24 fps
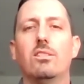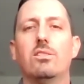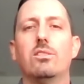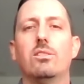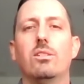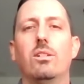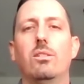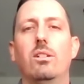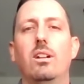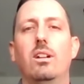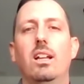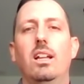
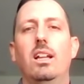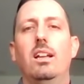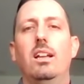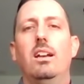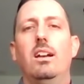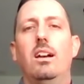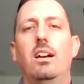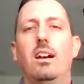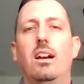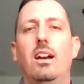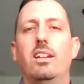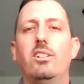So
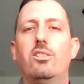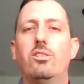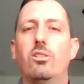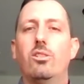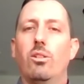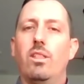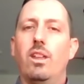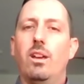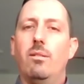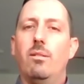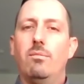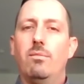I
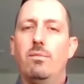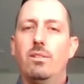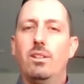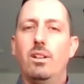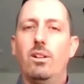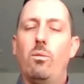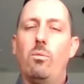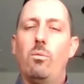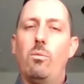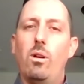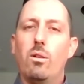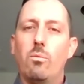show them,
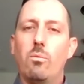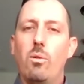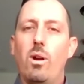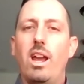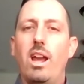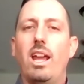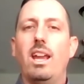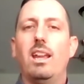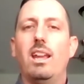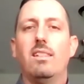one way,